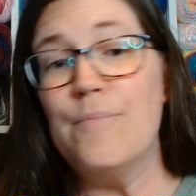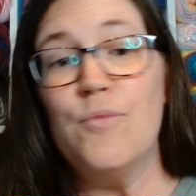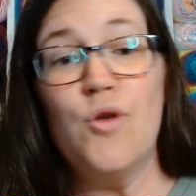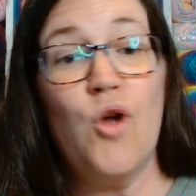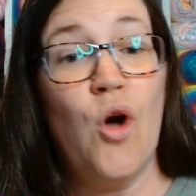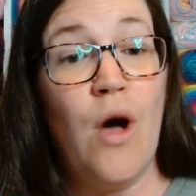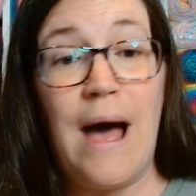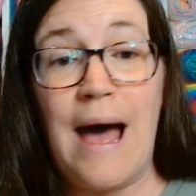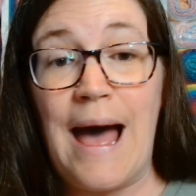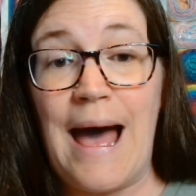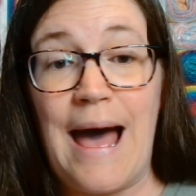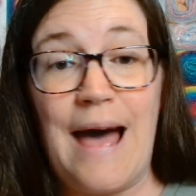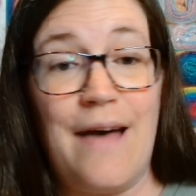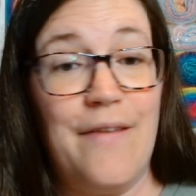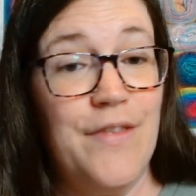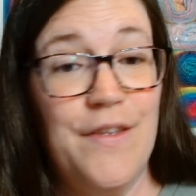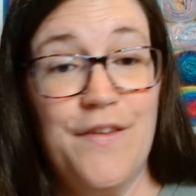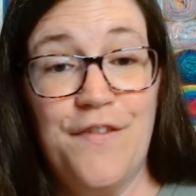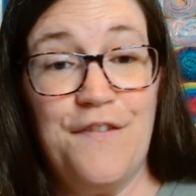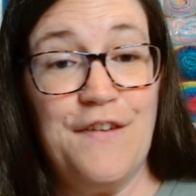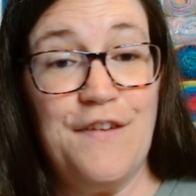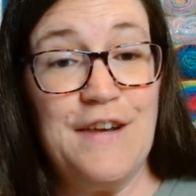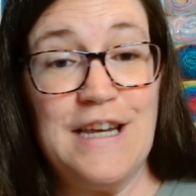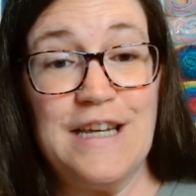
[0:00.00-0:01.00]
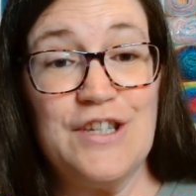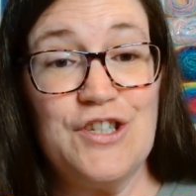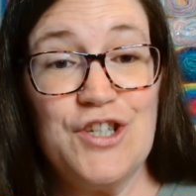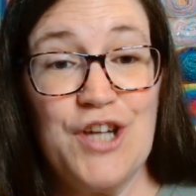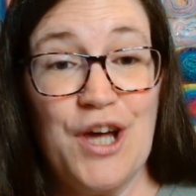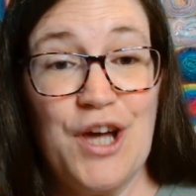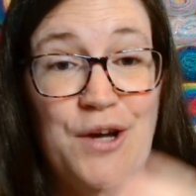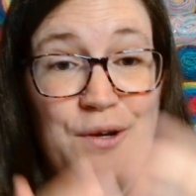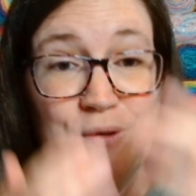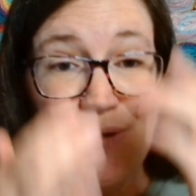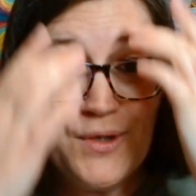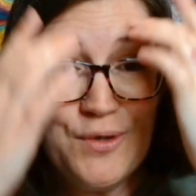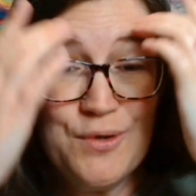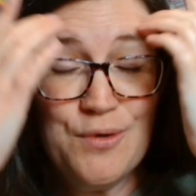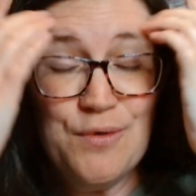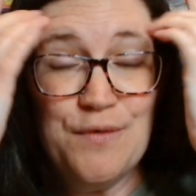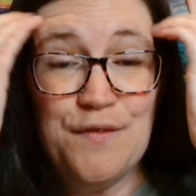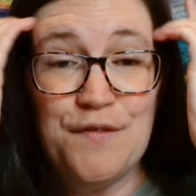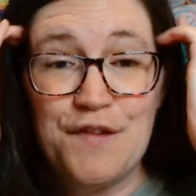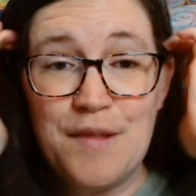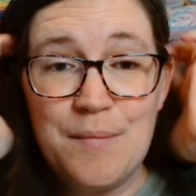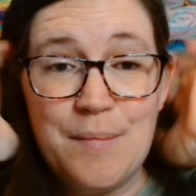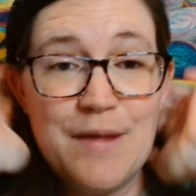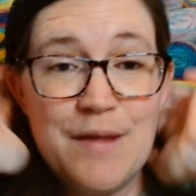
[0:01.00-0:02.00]
not at the finished total
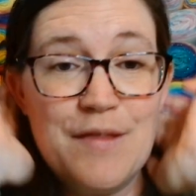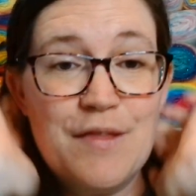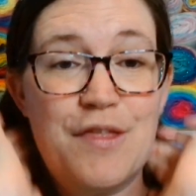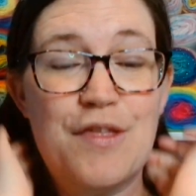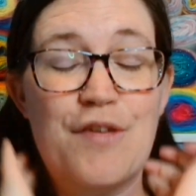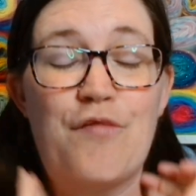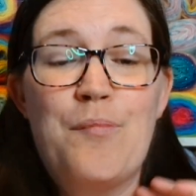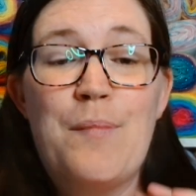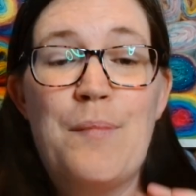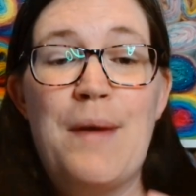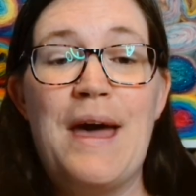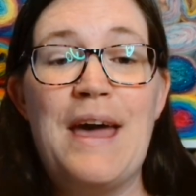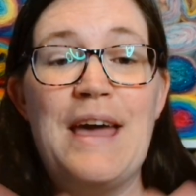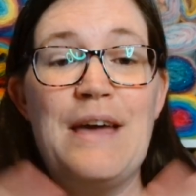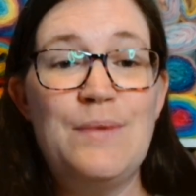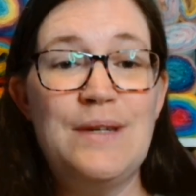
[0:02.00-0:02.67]
for the month of May.